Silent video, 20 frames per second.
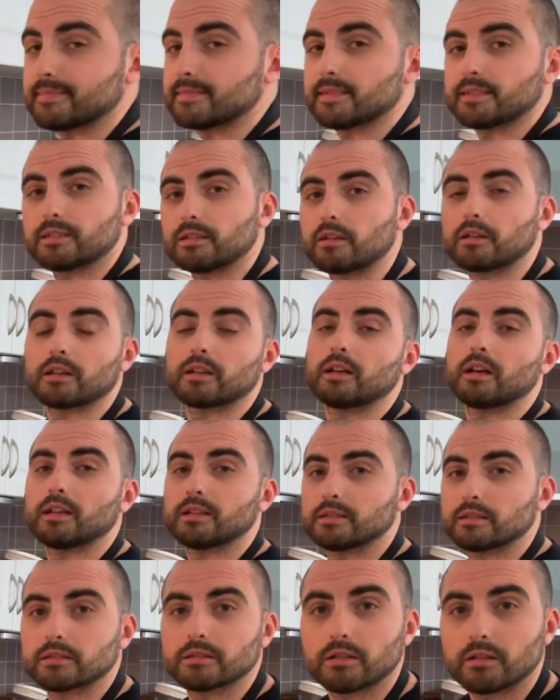sorry
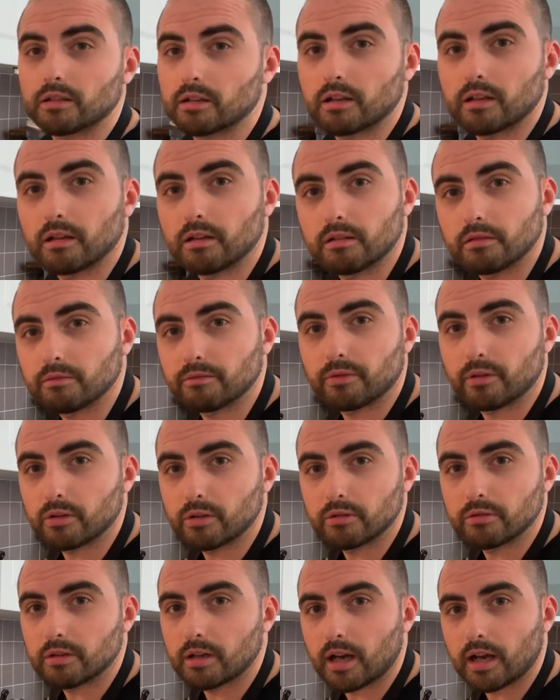guys, sorry for
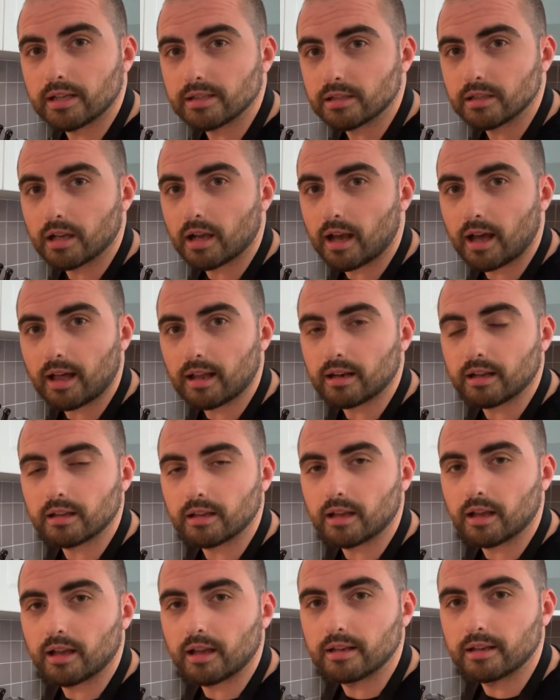you guys in Canada
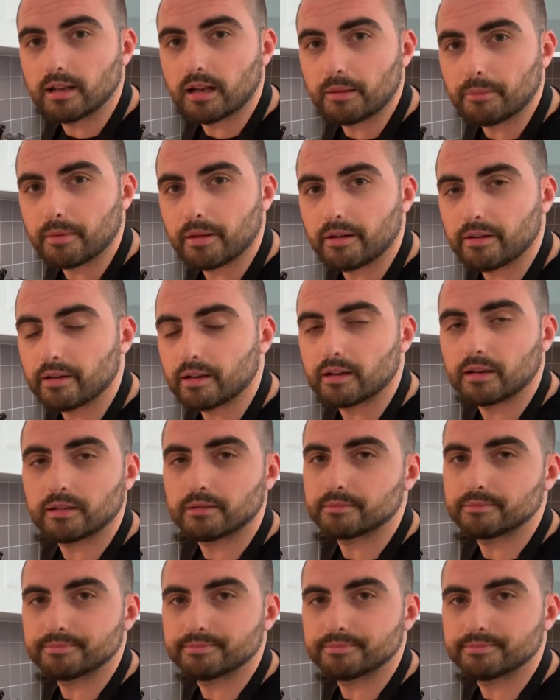and in America,